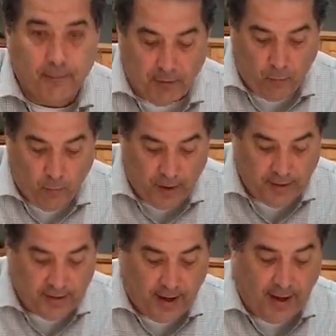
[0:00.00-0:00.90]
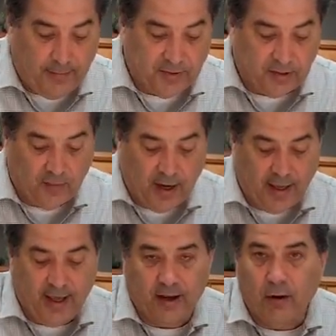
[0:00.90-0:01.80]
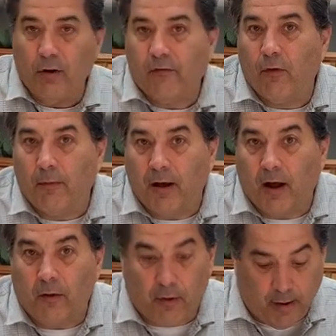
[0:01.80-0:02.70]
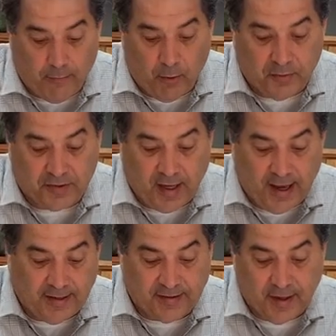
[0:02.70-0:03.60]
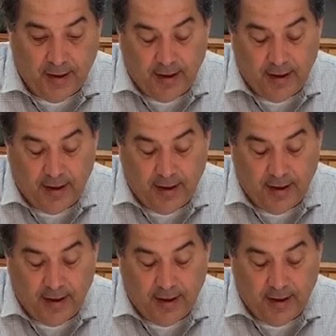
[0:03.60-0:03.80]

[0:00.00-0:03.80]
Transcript: it 1 time so that I get a uniform color on both sides.